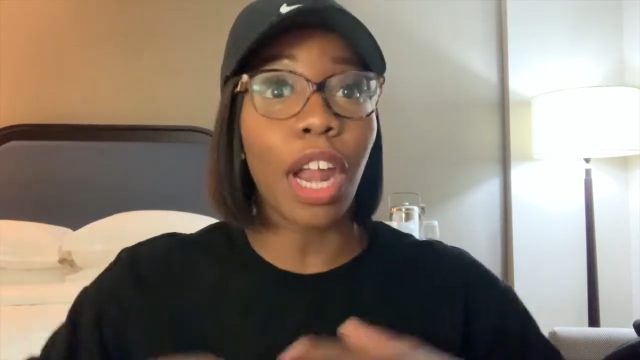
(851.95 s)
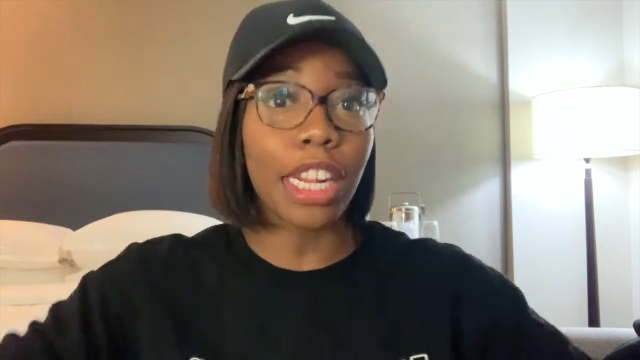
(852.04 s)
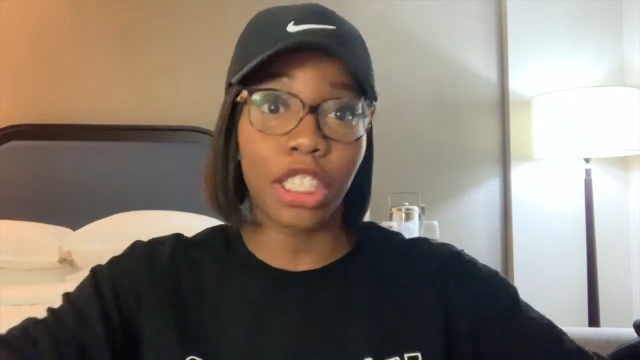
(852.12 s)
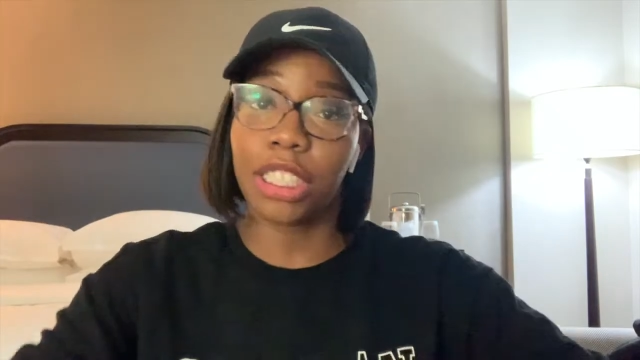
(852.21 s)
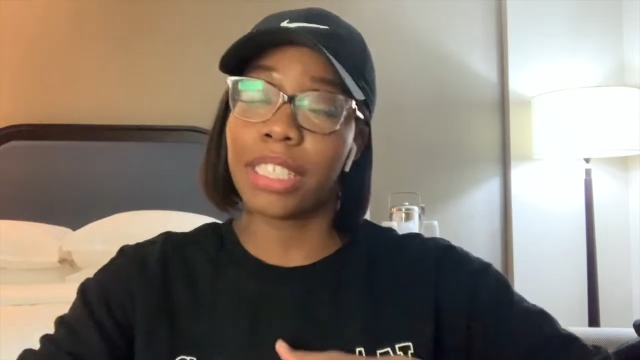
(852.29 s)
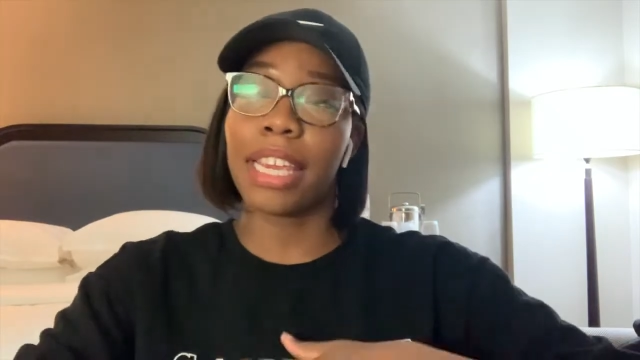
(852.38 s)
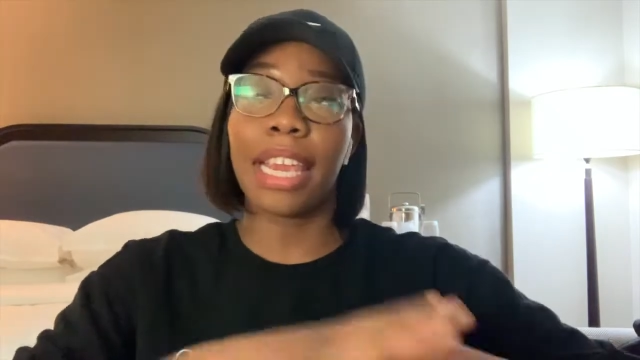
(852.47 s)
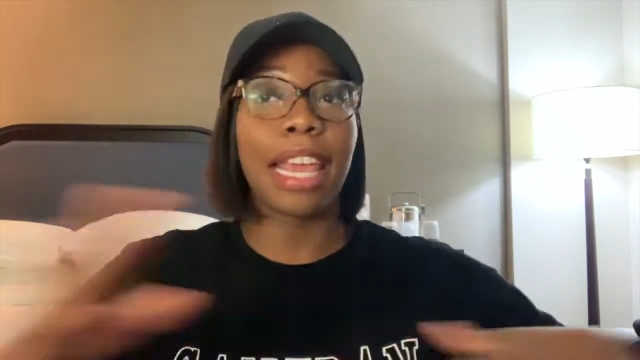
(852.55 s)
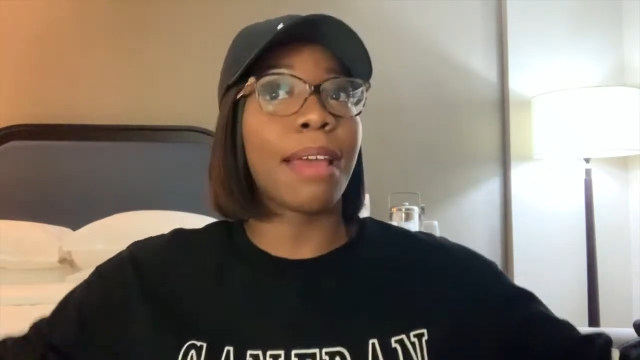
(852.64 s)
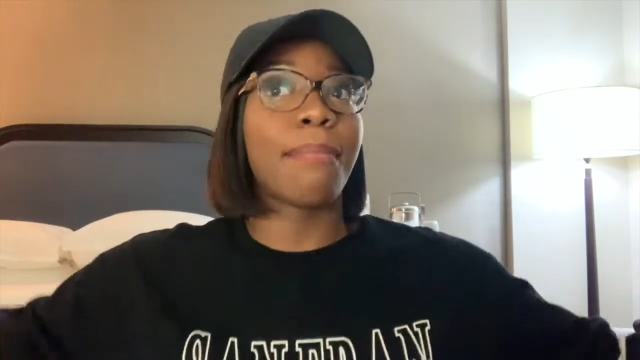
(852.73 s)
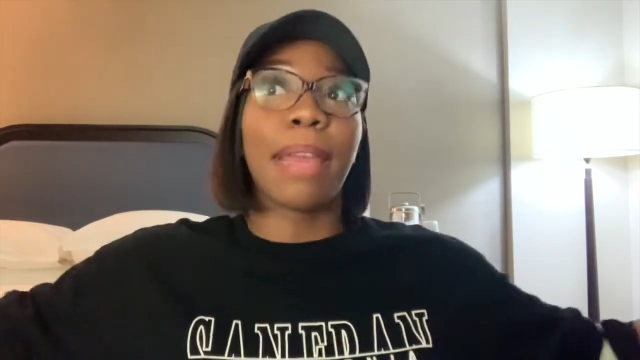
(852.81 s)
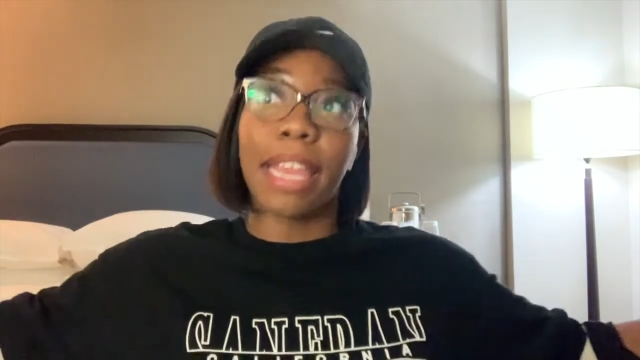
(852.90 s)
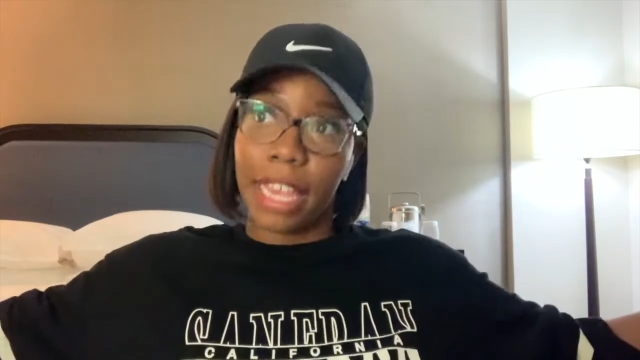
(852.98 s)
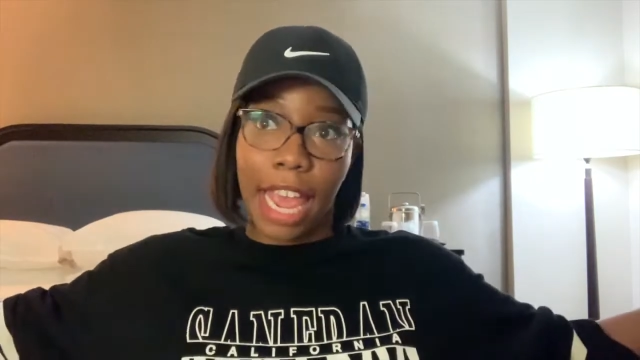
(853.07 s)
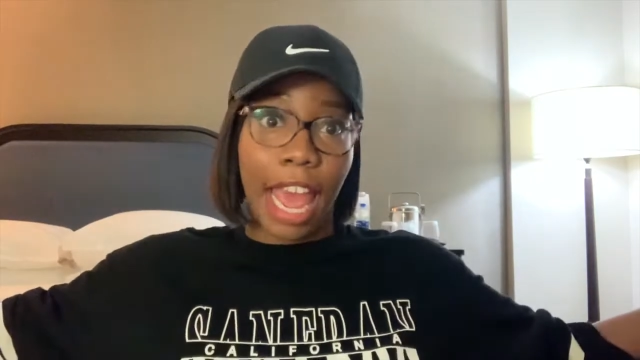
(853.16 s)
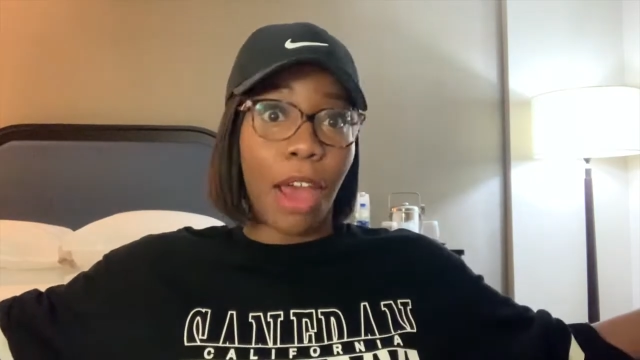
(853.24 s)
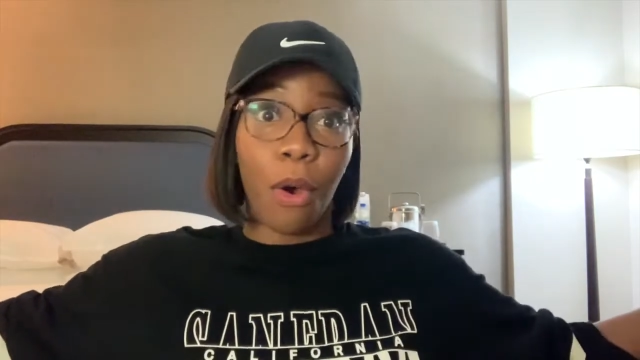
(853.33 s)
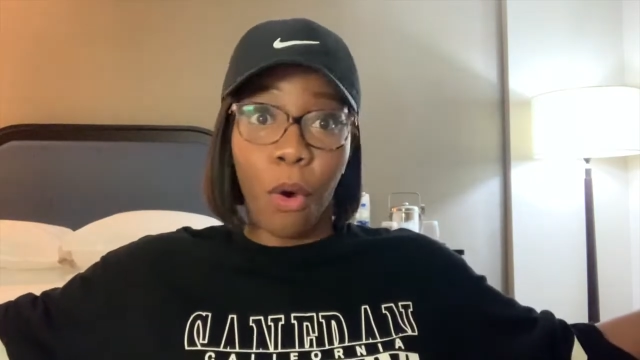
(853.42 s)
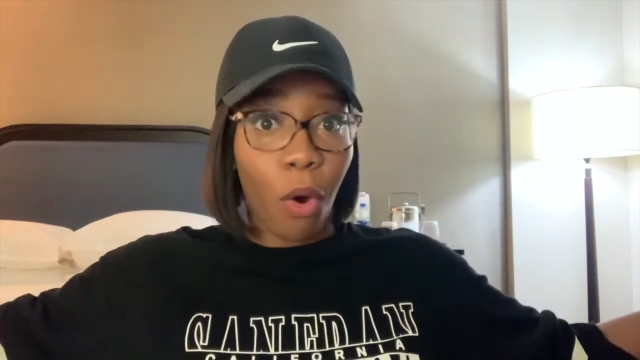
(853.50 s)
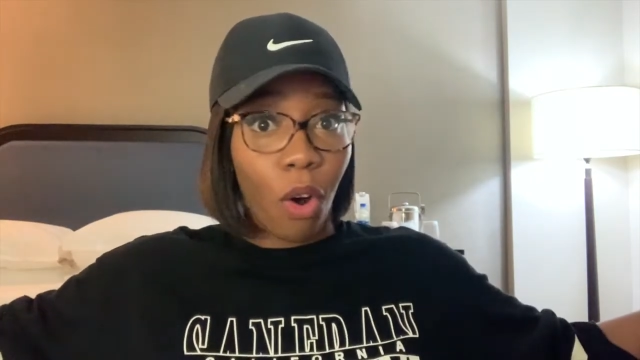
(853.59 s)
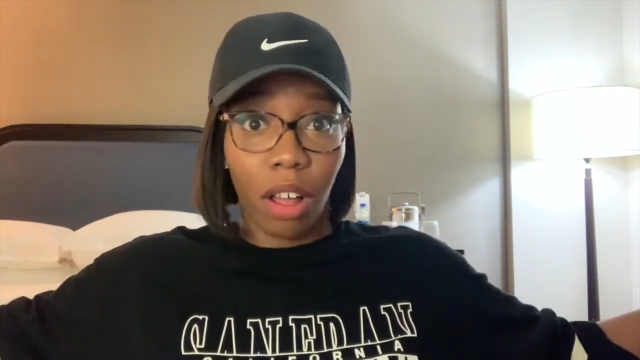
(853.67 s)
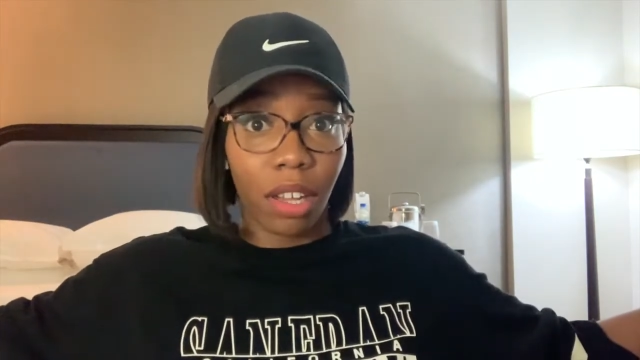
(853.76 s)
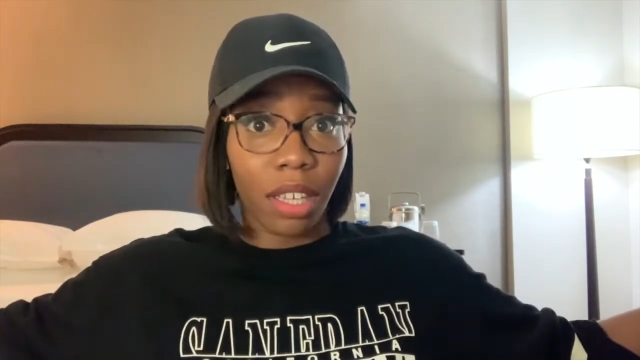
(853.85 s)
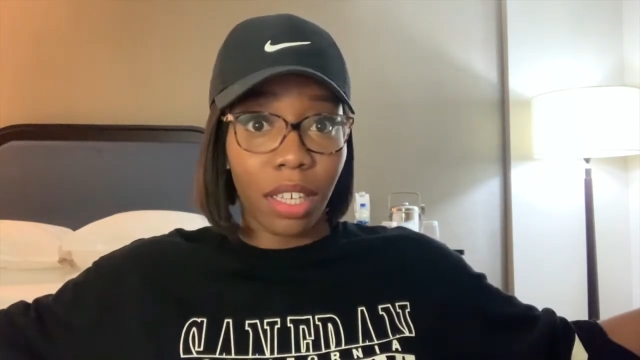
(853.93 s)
I just can't make it at all.